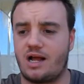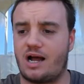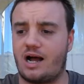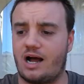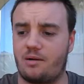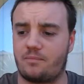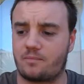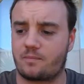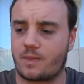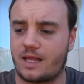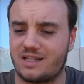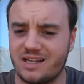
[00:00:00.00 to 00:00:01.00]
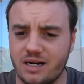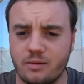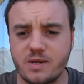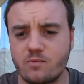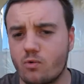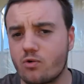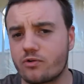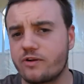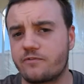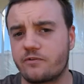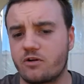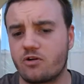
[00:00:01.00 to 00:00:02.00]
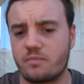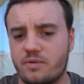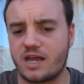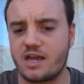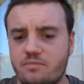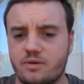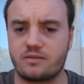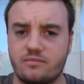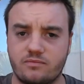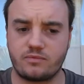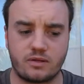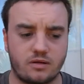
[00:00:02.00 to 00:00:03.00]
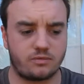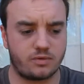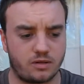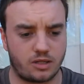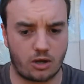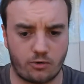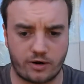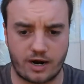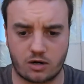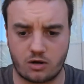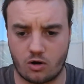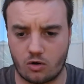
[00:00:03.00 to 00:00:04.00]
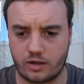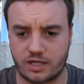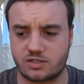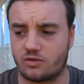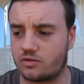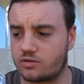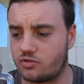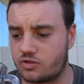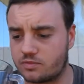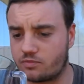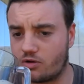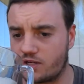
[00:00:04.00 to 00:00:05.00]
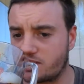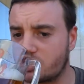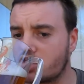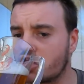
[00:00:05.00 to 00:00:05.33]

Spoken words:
A little bit watery for an IPA, but with a lower alcohol, that's not too surprising.